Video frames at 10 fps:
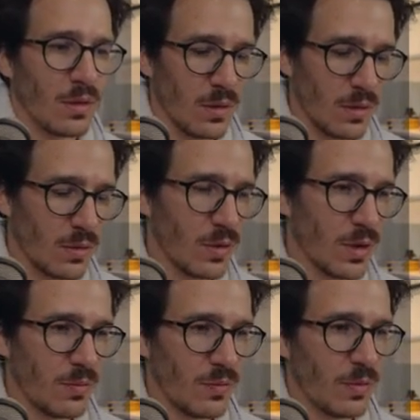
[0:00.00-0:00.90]
Git
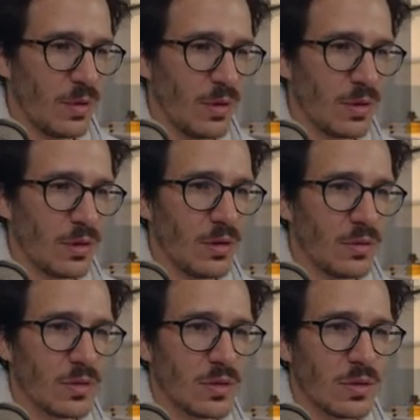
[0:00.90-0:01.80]
grep delete
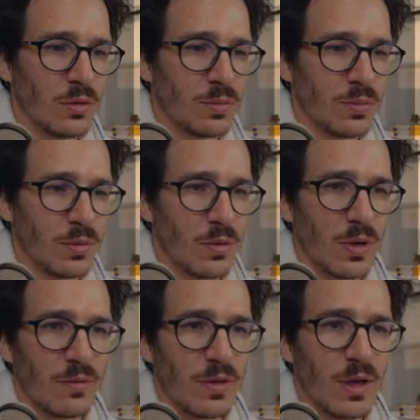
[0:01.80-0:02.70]
nodes. Nope. Don't
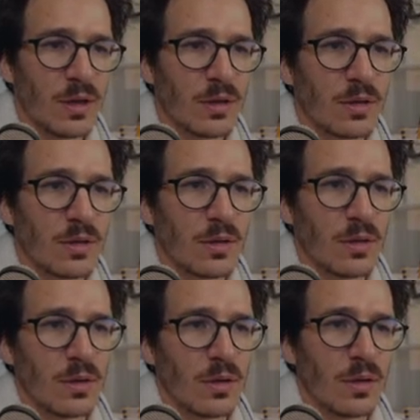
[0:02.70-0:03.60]
have that.
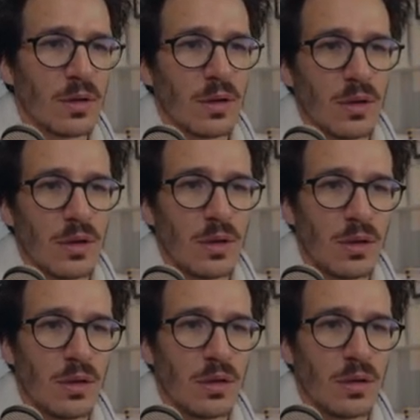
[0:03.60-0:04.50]

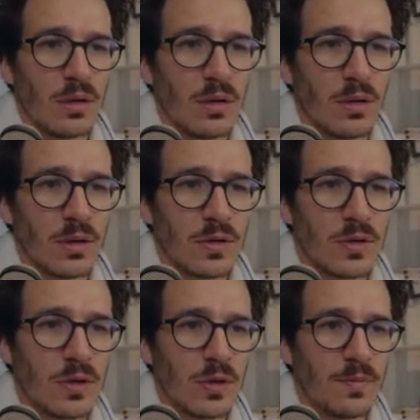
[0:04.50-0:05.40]
And let's
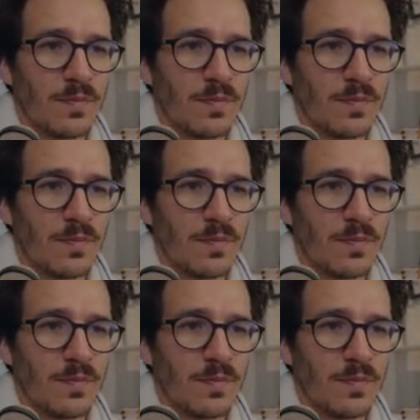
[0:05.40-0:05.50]
see.